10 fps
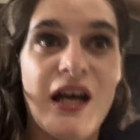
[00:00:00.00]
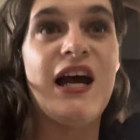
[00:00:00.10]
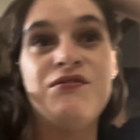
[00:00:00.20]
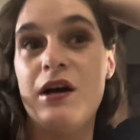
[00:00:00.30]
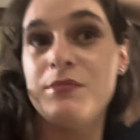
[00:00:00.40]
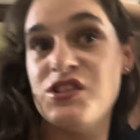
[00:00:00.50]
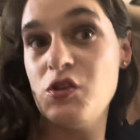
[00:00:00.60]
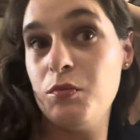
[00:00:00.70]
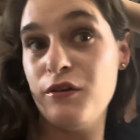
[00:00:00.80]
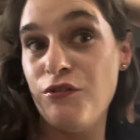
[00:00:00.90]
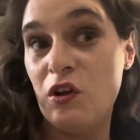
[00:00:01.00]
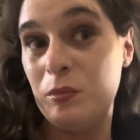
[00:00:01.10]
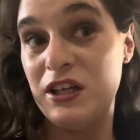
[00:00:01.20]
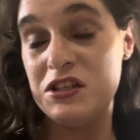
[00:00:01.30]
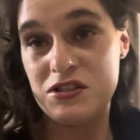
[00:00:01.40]
I've not been super
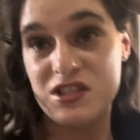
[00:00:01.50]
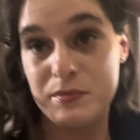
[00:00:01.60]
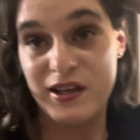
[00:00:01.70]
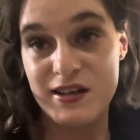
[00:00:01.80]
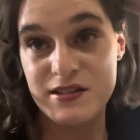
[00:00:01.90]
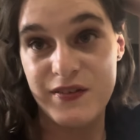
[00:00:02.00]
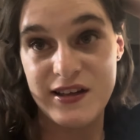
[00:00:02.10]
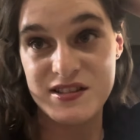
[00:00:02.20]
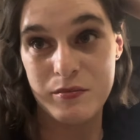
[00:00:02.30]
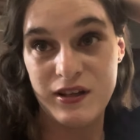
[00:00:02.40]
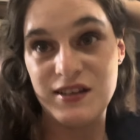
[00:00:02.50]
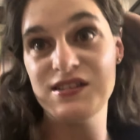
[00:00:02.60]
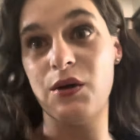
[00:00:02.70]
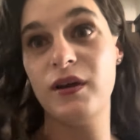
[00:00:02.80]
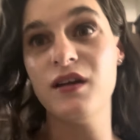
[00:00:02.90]
filmy just because I've had some things
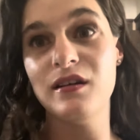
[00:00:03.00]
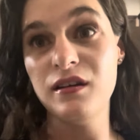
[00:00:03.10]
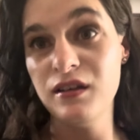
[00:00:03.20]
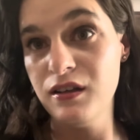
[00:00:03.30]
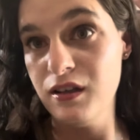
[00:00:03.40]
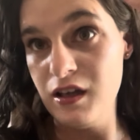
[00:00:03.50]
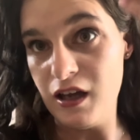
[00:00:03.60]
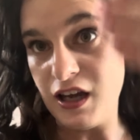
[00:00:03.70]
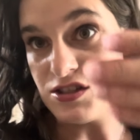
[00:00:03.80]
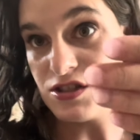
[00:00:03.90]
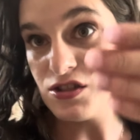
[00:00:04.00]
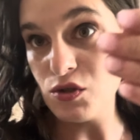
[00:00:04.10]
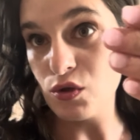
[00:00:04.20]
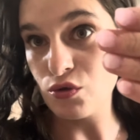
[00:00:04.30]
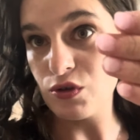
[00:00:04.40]
going on. I did
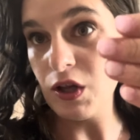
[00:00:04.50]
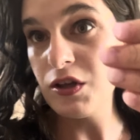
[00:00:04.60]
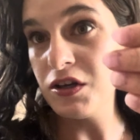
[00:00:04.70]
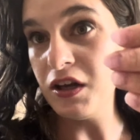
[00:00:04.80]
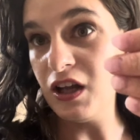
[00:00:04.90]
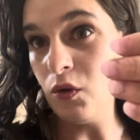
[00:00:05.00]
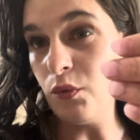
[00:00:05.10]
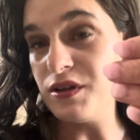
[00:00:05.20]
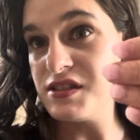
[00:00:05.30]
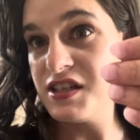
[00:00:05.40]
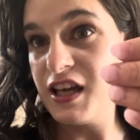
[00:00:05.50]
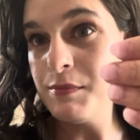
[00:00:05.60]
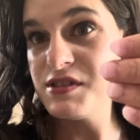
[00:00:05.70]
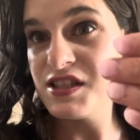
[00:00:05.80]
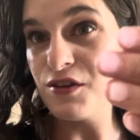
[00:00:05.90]
do acrylic nail with
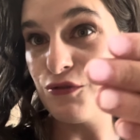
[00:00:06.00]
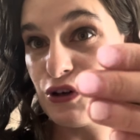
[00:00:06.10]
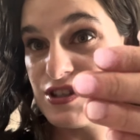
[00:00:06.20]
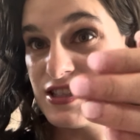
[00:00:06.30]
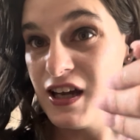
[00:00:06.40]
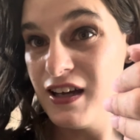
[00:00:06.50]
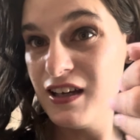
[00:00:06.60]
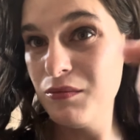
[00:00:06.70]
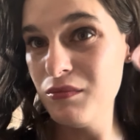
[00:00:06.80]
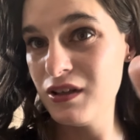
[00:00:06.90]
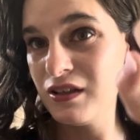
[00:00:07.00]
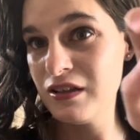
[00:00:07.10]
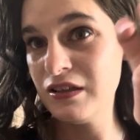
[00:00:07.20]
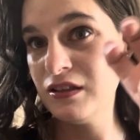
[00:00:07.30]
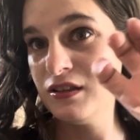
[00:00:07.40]
tips the first time
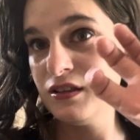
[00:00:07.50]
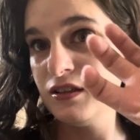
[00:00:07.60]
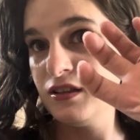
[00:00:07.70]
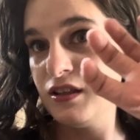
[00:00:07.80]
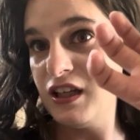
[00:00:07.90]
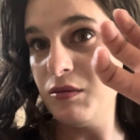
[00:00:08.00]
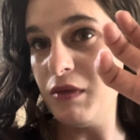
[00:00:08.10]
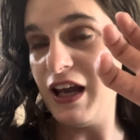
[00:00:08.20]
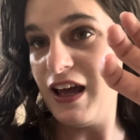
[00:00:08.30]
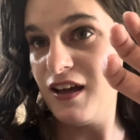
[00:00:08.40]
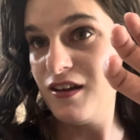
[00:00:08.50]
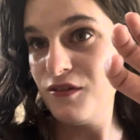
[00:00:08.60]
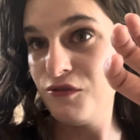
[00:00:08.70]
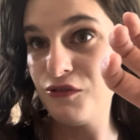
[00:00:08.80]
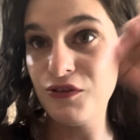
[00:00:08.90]
in my
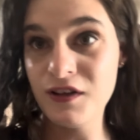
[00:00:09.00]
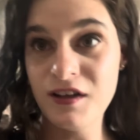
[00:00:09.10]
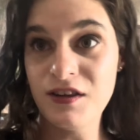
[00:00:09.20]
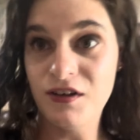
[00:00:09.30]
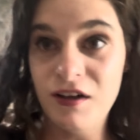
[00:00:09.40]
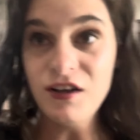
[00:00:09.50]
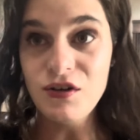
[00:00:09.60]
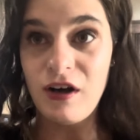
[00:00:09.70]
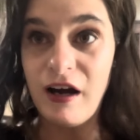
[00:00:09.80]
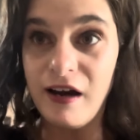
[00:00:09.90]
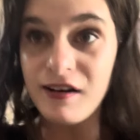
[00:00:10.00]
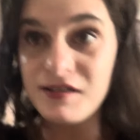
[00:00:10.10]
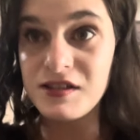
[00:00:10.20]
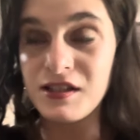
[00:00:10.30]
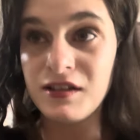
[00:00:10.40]
life. They're not
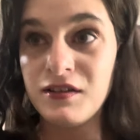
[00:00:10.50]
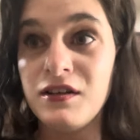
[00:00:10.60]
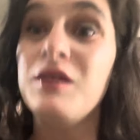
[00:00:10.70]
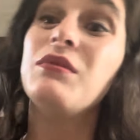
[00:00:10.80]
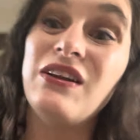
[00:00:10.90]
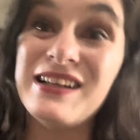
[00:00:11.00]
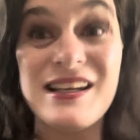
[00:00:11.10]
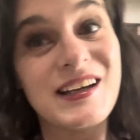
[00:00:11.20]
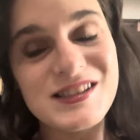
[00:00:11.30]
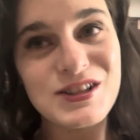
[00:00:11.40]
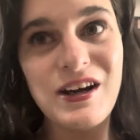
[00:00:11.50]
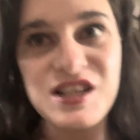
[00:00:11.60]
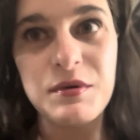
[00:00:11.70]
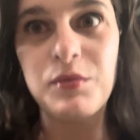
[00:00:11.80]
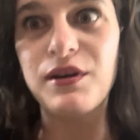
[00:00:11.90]
great, but at least I can
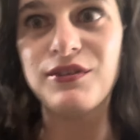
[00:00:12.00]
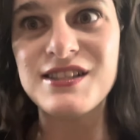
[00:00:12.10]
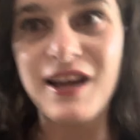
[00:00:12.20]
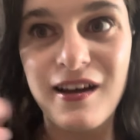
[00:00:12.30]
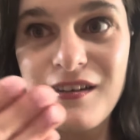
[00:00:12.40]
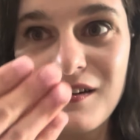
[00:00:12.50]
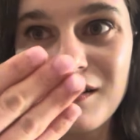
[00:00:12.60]
scratch my boyfriend's head.